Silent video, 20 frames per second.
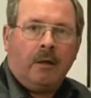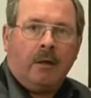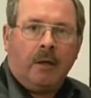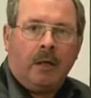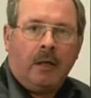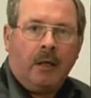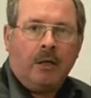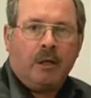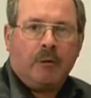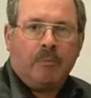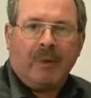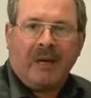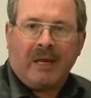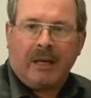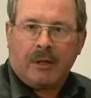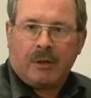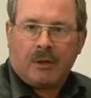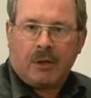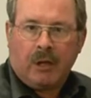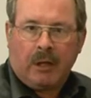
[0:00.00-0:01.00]
Each
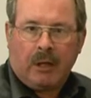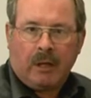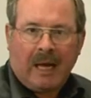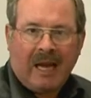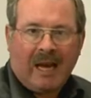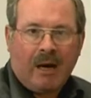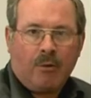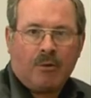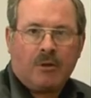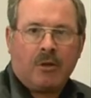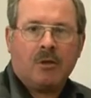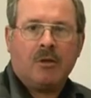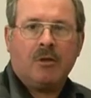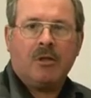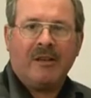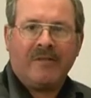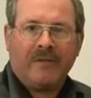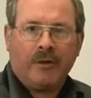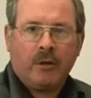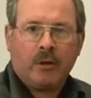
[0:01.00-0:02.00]
magazine houses
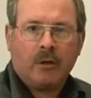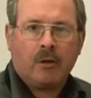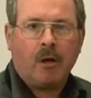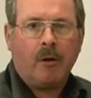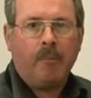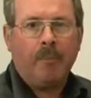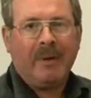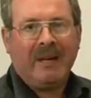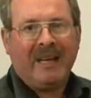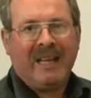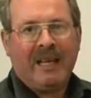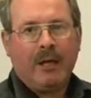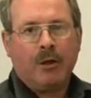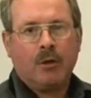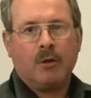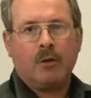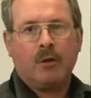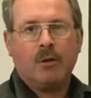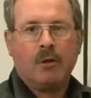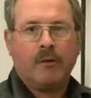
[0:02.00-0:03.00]
different
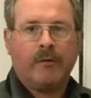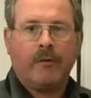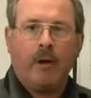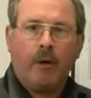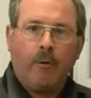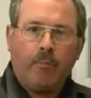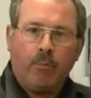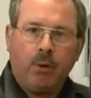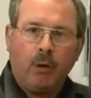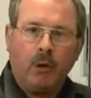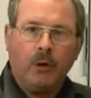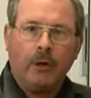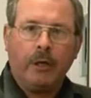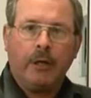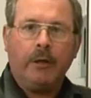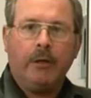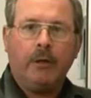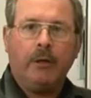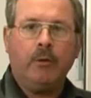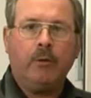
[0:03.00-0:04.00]
combinations of
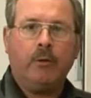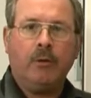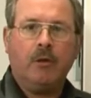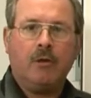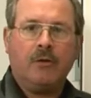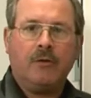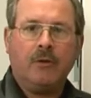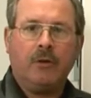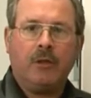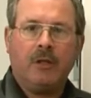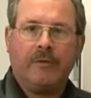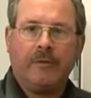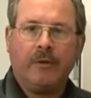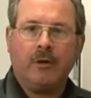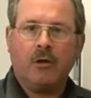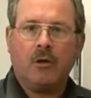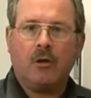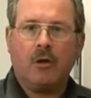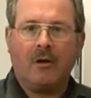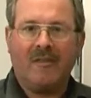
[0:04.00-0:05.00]
plug-in units for
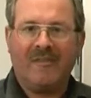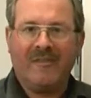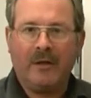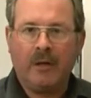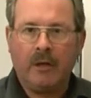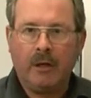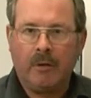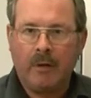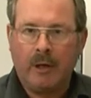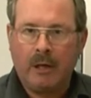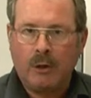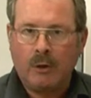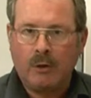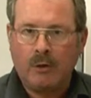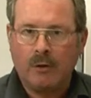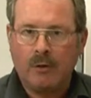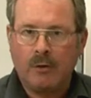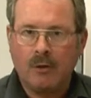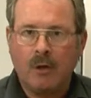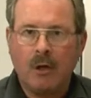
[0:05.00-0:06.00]
different
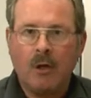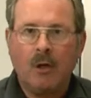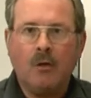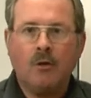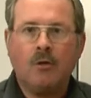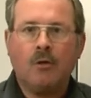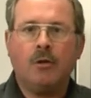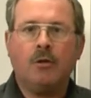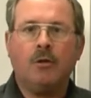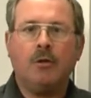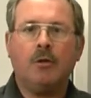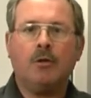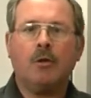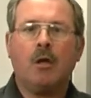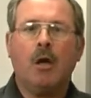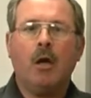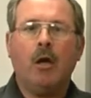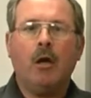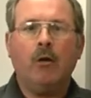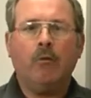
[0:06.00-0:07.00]
configurations, such as
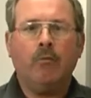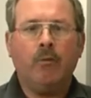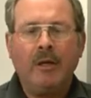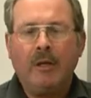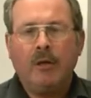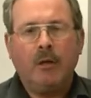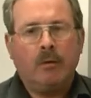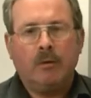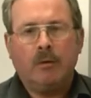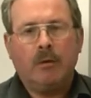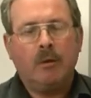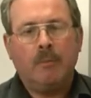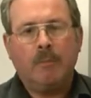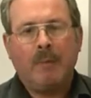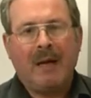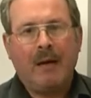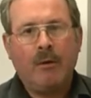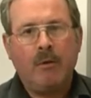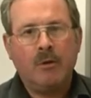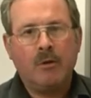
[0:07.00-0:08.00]
redundant
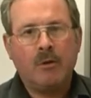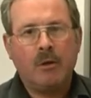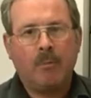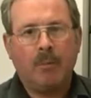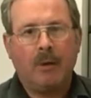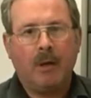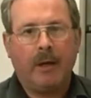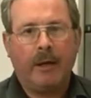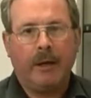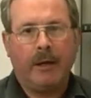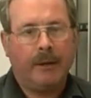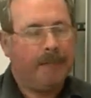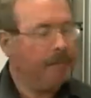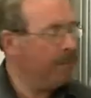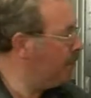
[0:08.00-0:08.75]
power supply.